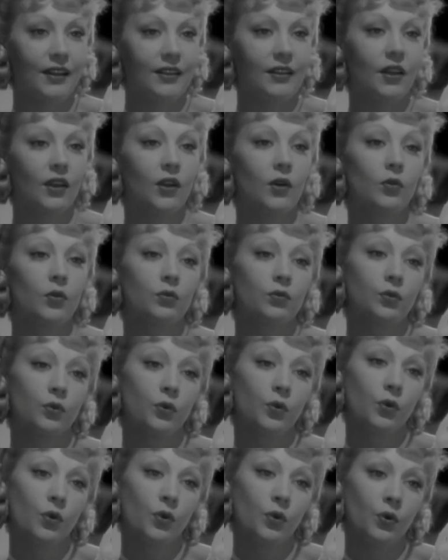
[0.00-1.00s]
12
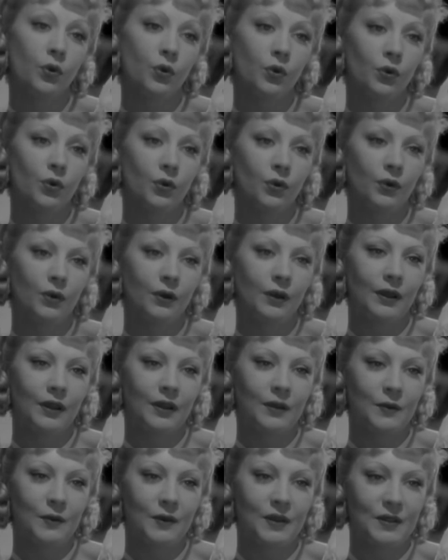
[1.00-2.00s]
movies were nominated for
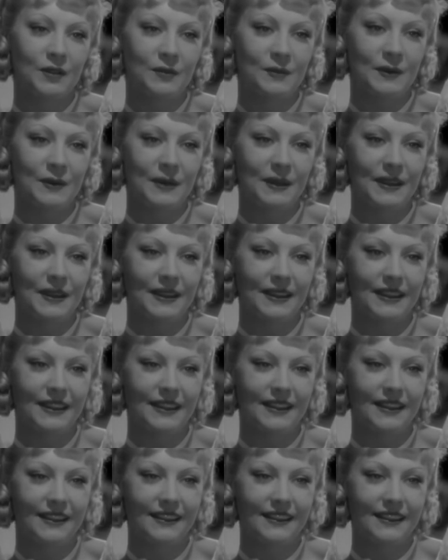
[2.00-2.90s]
Best Picture that year,